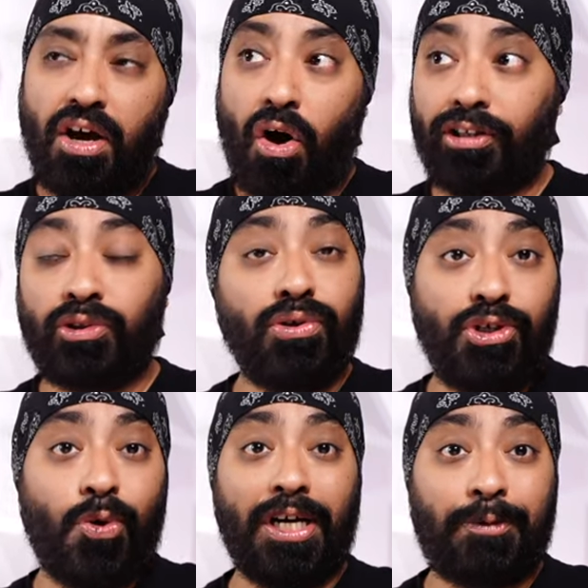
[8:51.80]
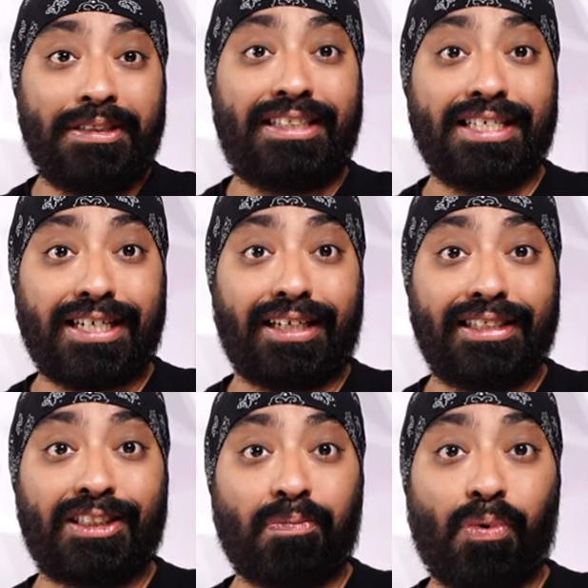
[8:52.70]
Also USB-C
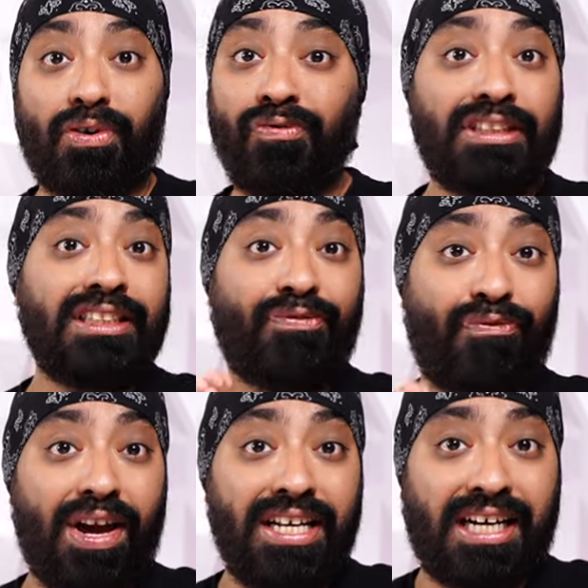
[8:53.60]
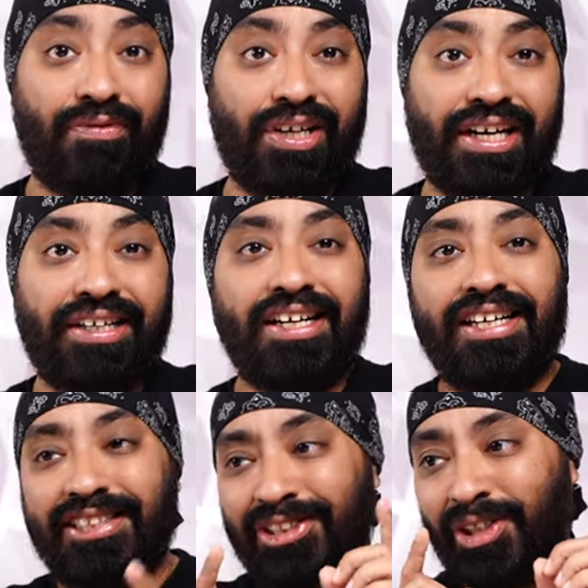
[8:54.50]
charging support, which is very convenient.
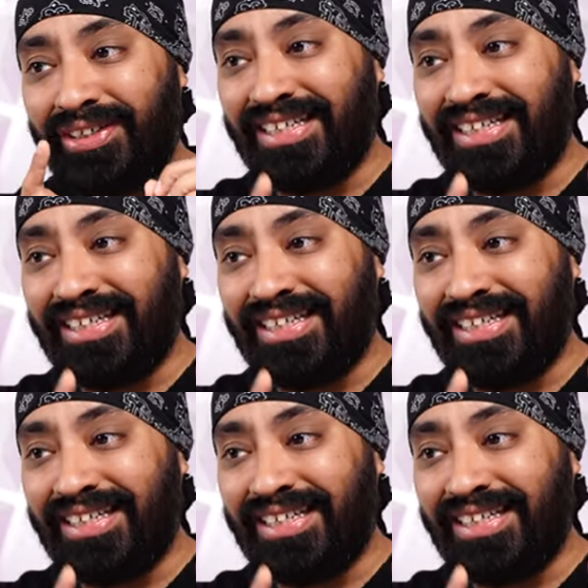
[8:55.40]
So